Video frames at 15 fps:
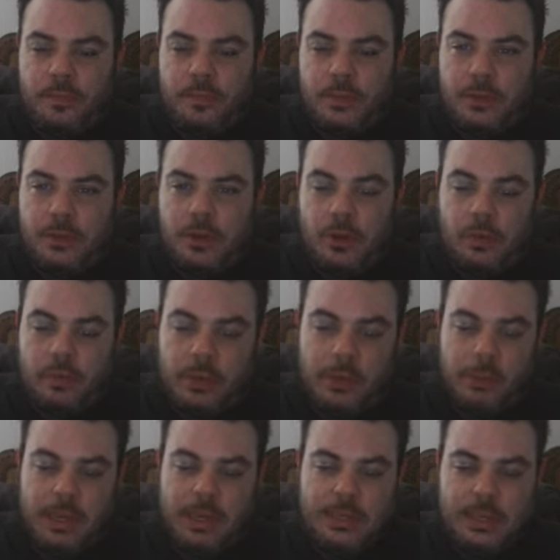So,
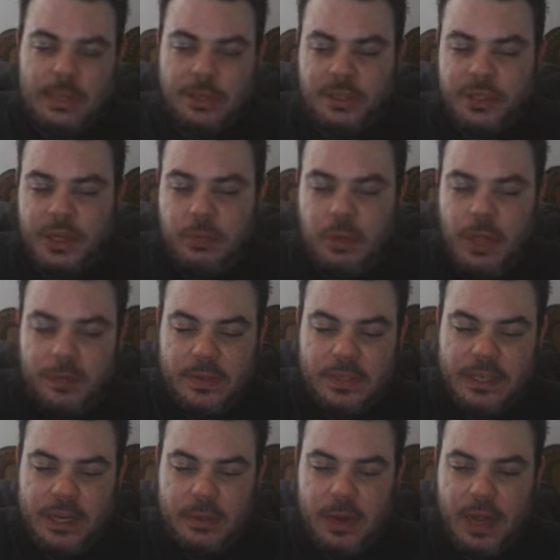I mean, it's interesting. We'll have to
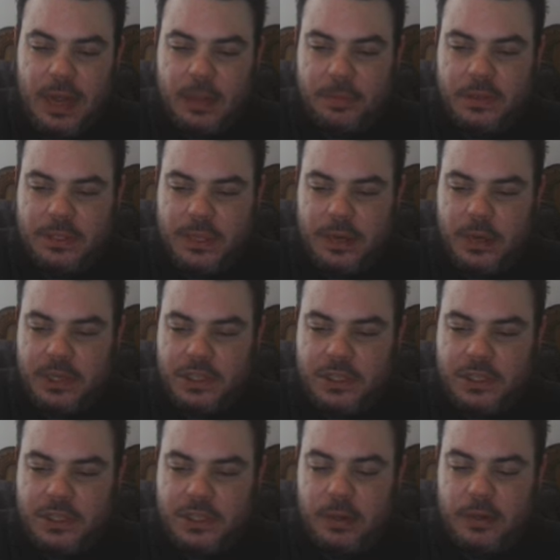see what happens there. I
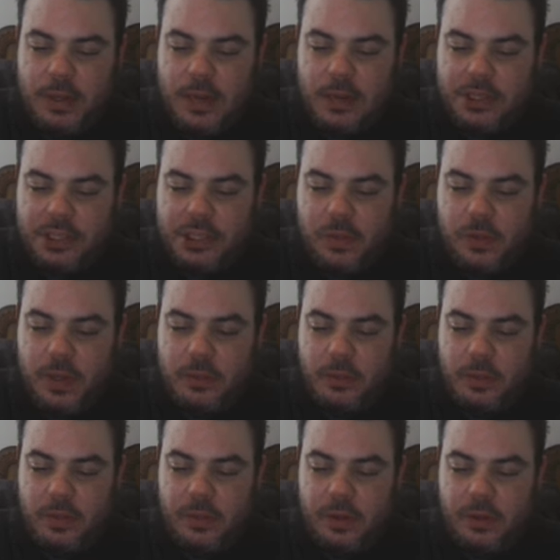just thought I'd kind of show that
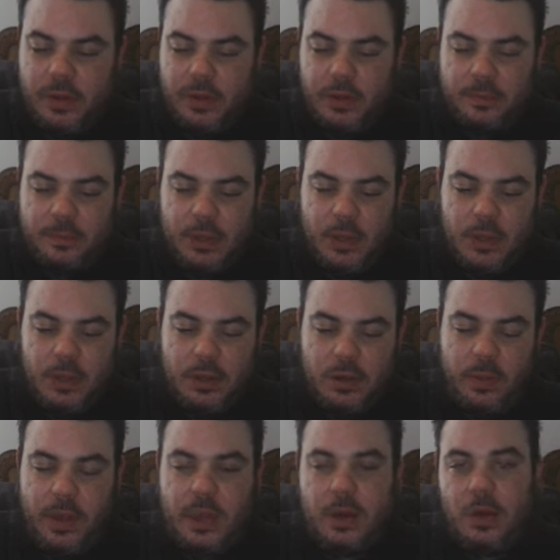with you, and
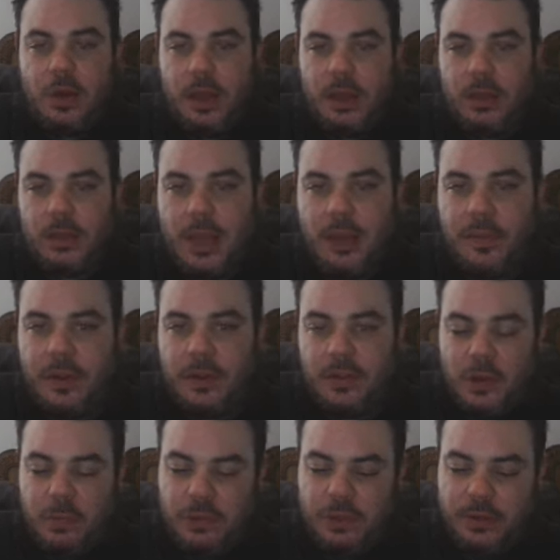we could all kind of laugh at
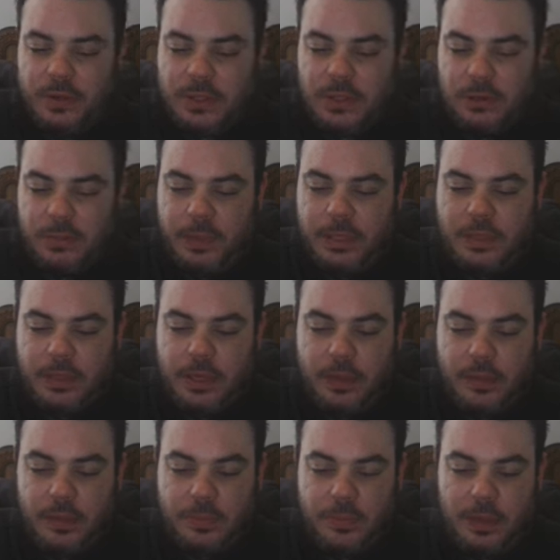global news a little bit
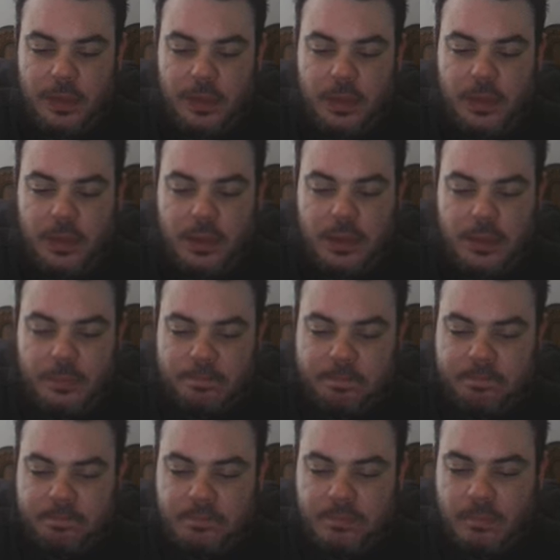together.
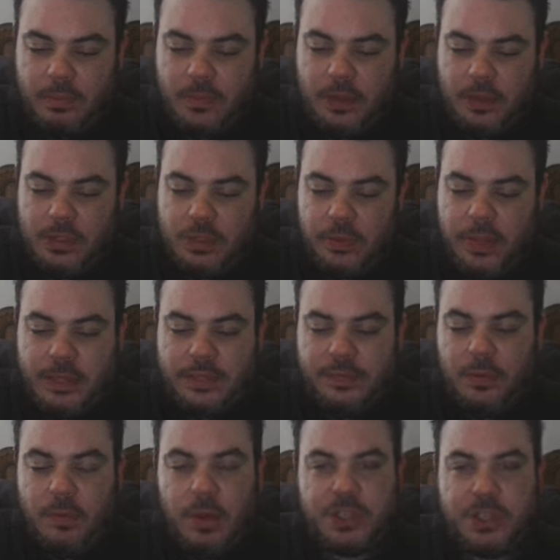So thanks
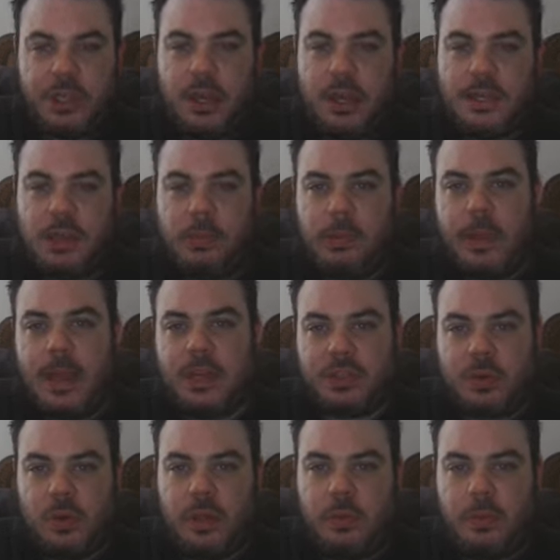for watching, guys. I'll be back
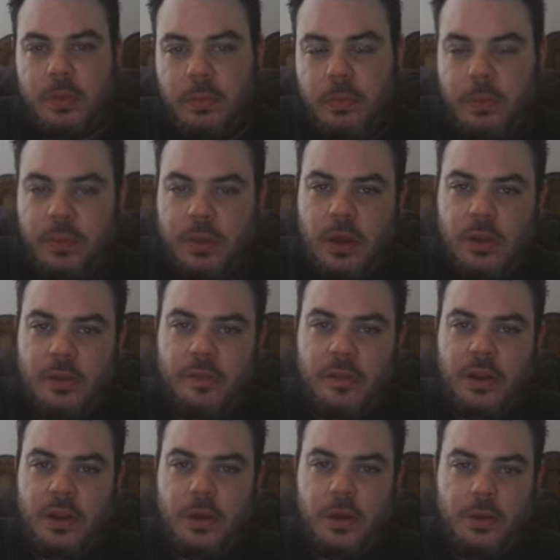shortly with another
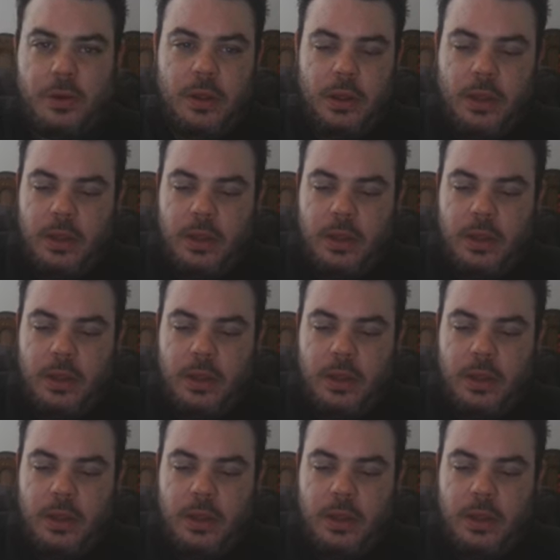video.